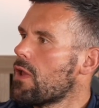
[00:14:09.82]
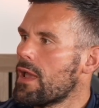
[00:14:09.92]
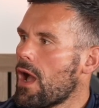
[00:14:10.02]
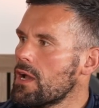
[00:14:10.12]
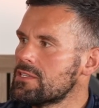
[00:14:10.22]

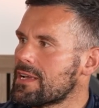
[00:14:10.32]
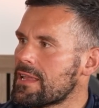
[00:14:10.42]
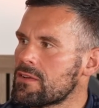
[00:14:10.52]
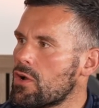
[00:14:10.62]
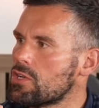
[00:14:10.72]
Like, Isak
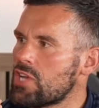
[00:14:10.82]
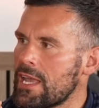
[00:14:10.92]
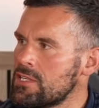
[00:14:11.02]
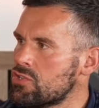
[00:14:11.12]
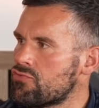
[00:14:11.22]
hasn't got to
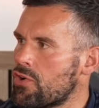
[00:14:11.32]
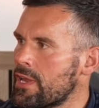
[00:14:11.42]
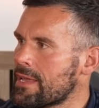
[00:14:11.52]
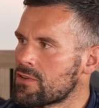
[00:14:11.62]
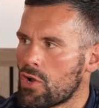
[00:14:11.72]
change his run,
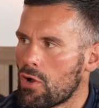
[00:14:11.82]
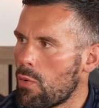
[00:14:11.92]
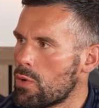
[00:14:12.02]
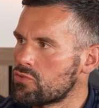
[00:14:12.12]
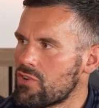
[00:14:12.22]
he hasn't got to
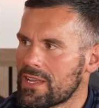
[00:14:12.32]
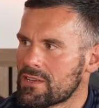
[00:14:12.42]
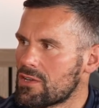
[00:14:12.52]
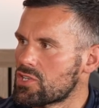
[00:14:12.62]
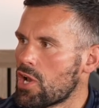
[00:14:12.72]
alter it, he
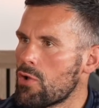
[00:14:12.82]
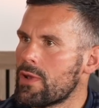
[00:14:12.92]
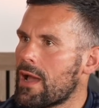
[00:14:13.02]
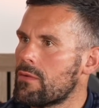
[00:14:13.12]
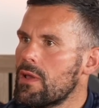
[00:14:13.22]
hasn't got to slow
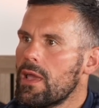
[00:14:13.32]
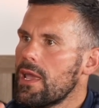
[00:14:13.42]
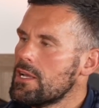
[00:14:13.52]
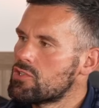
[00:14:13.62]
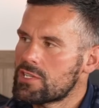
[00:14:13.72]
down.
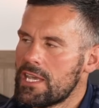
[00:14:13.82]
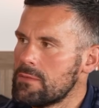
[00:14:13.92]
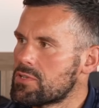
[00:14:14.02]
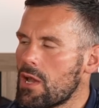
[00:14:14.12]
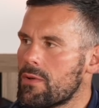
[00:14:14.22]
He just
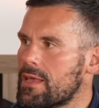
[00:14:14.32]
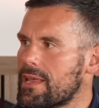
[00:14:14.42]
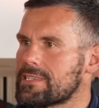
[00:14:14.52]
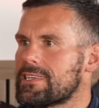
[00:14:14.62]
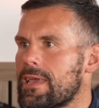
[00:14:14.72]
keeps going at
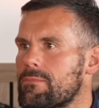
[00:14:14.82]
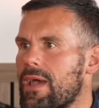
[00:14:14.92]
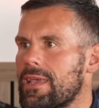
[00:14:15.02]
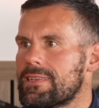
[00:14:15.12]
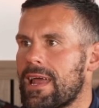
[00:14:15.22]
that same
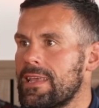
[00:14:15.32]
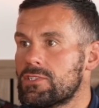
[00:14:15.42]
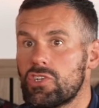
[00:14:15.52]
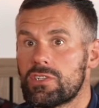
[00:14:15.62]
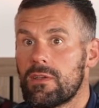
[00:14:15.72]
pace, and it's
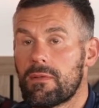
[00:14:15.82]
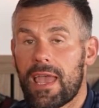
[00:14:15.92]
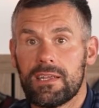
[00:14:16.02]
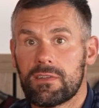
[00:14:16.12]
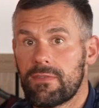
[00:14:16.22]
just a
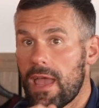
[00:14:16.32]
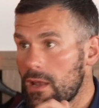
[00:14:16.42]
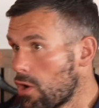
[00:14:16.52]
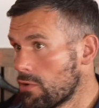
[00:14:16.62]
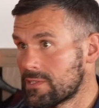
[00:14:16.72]
case of getting a
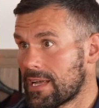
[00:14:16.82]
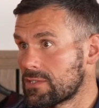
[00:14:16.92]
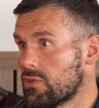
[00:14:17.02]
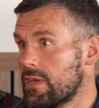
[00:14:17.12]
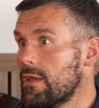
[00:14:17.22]

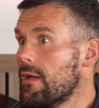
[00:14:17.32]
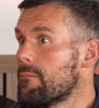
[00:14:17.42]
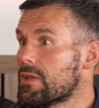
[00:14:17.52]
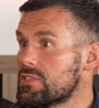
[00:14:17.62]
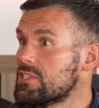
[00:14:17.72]
contact on it
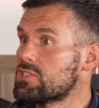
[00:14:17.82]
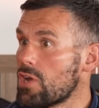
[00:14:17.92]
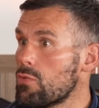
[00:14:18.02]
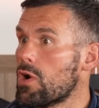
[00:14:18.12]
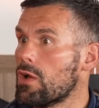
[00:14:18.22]
because he's
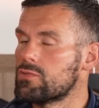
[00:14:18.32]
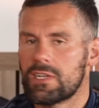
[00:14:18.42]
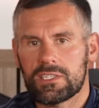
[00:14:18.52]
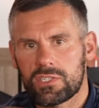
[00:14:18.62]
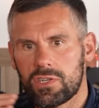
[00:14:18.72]
so close
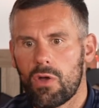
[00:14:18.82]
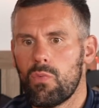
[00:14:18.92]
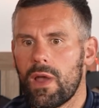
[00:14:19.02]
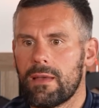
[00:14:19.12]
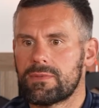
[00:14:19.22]
and it's so
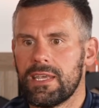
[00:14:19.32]
whipped.